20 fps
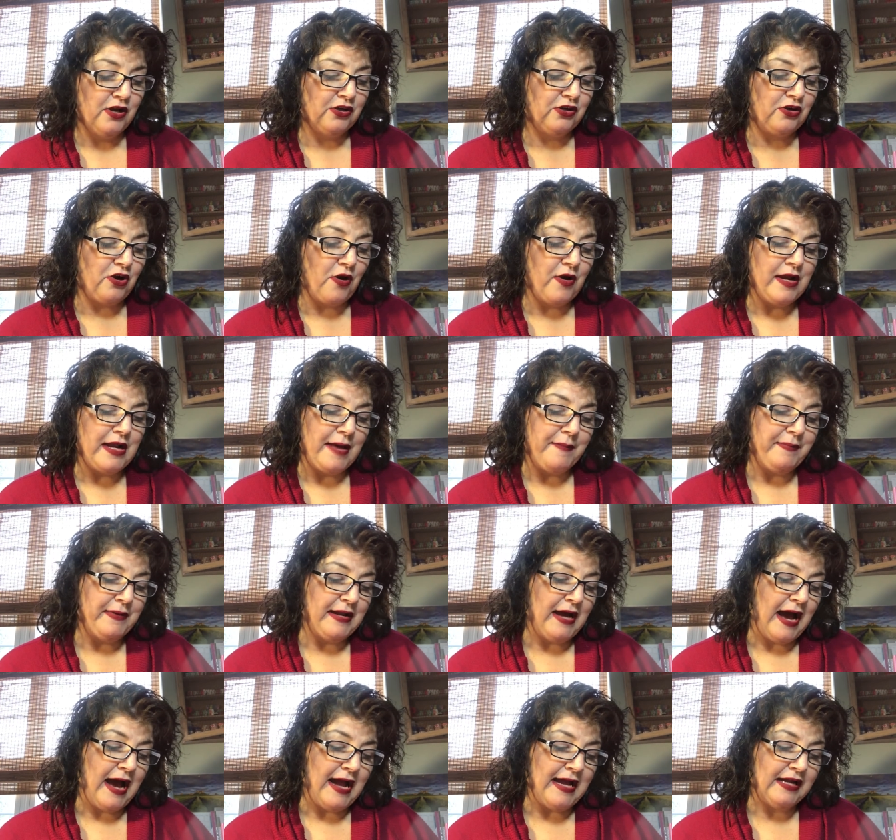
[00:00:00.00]
growing up in
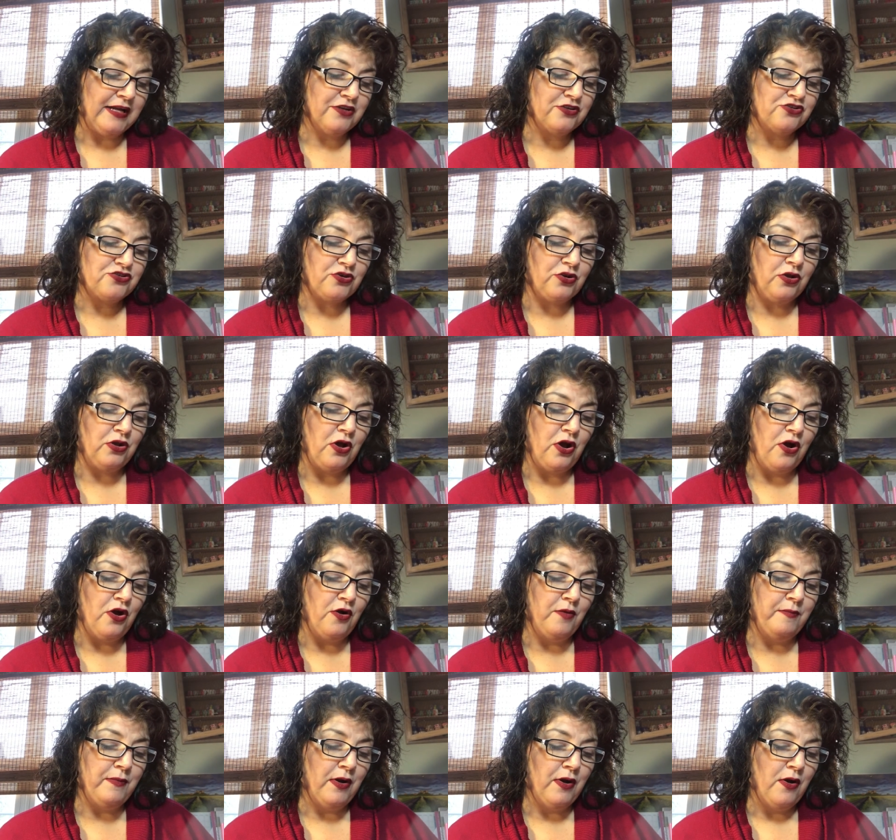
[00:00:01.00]
a high control
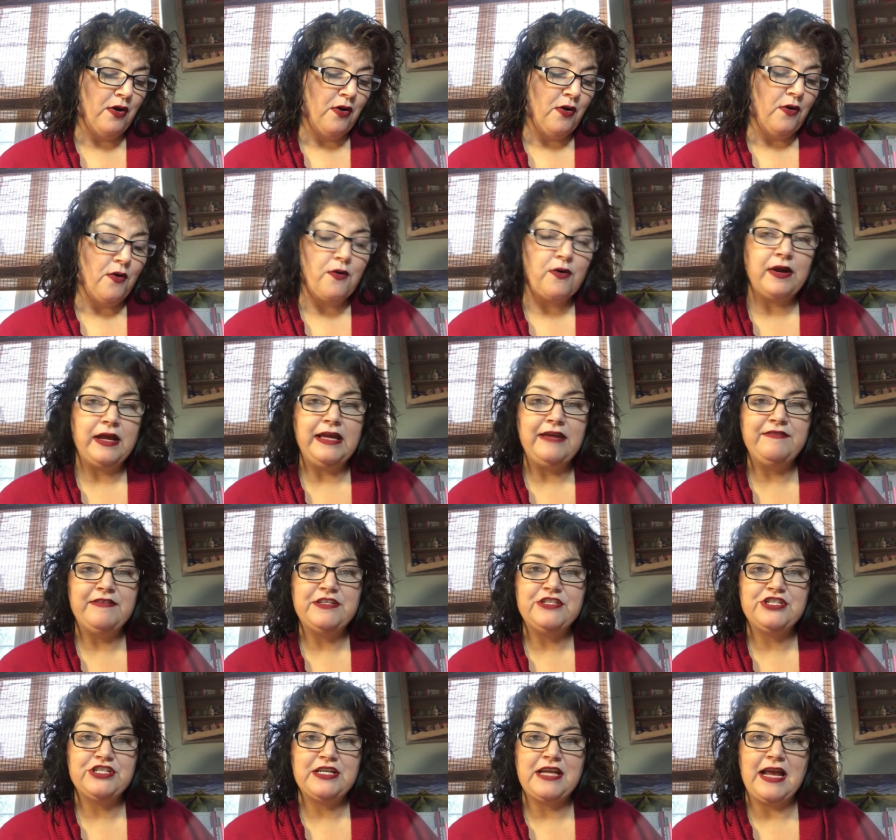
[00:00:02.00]
home, or
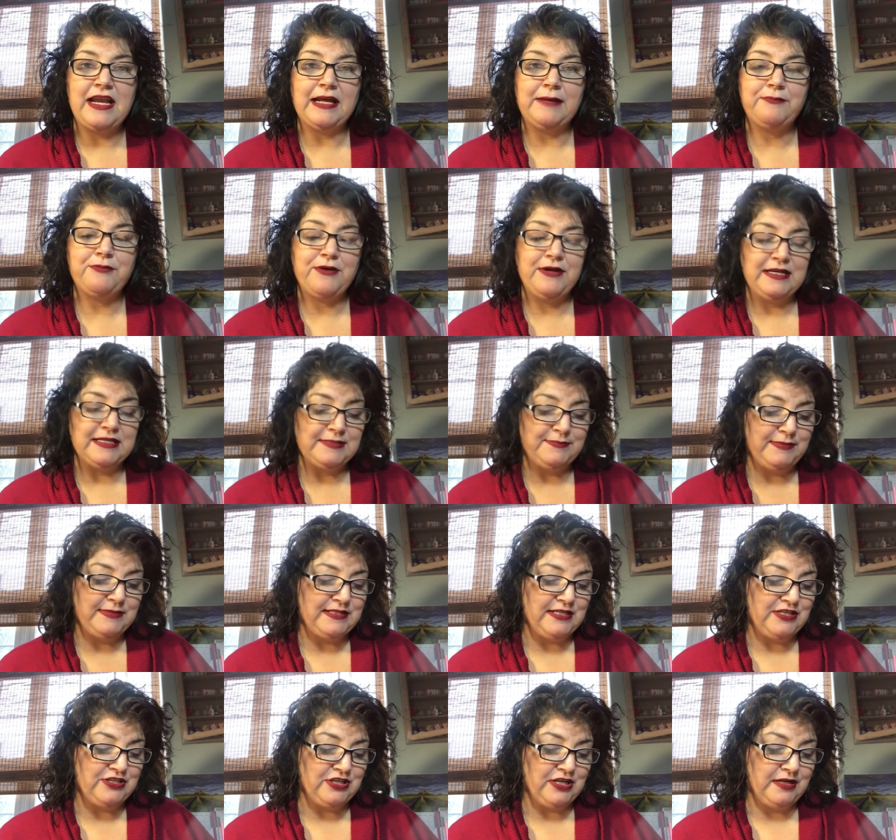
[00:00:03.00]
even genetic
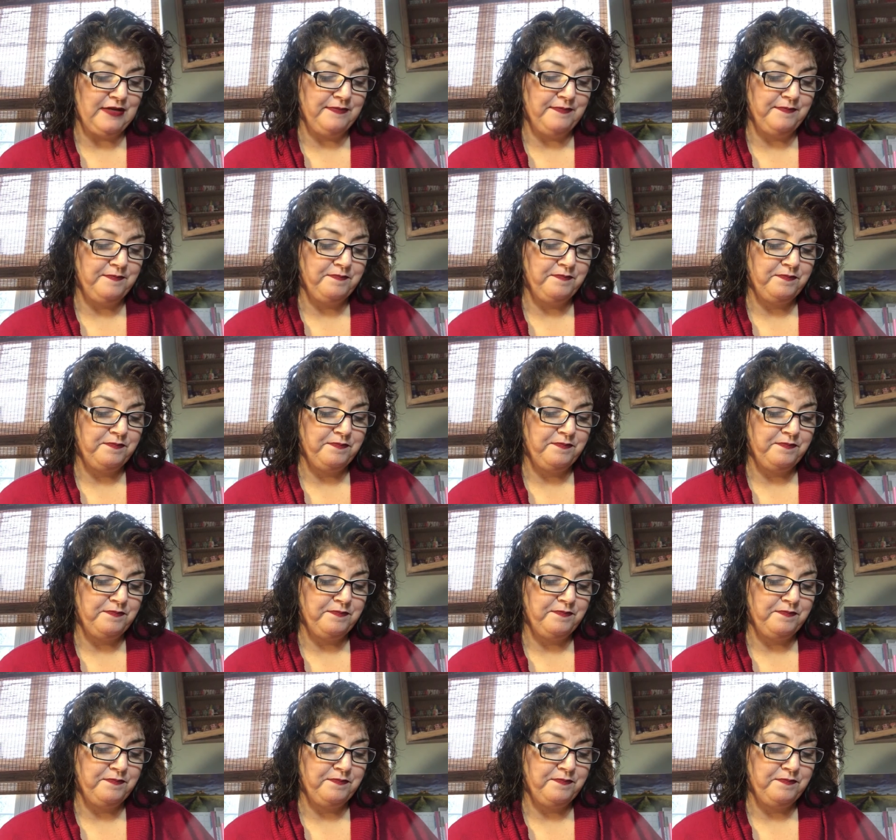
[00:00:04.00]
predisposition.